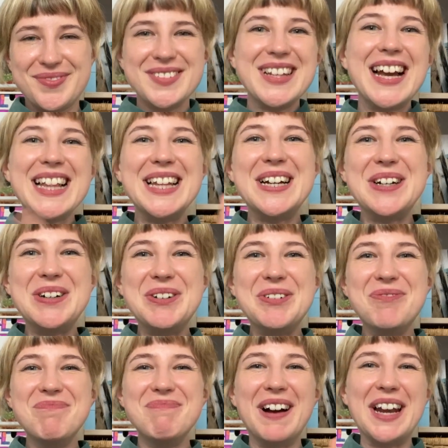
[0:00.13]
Hello,
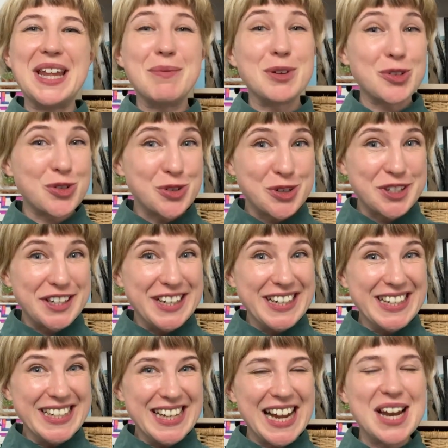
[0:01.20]
my name is Roisin
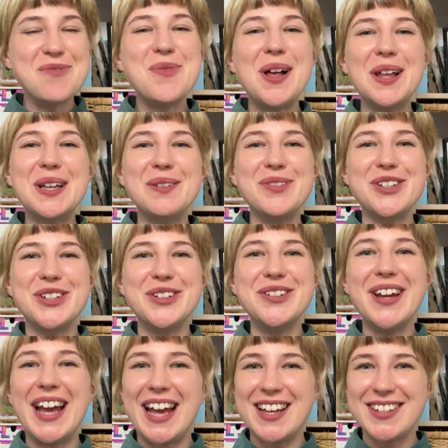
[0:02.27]
and welcome to
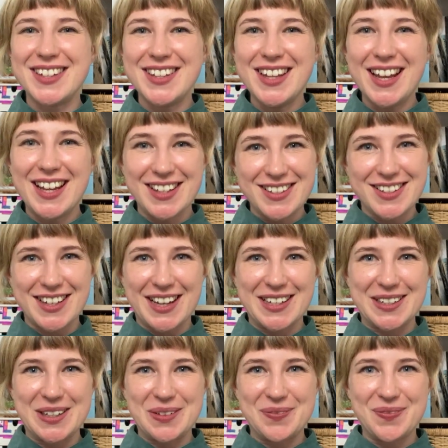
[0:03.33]
ESL
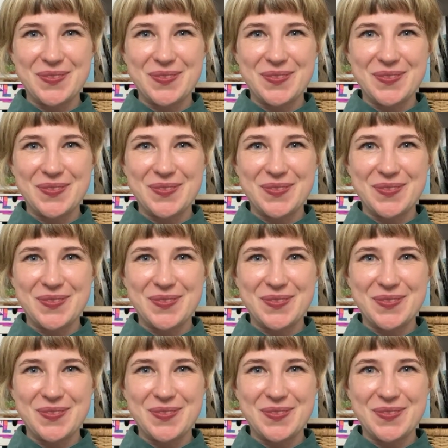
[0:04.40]
Insider.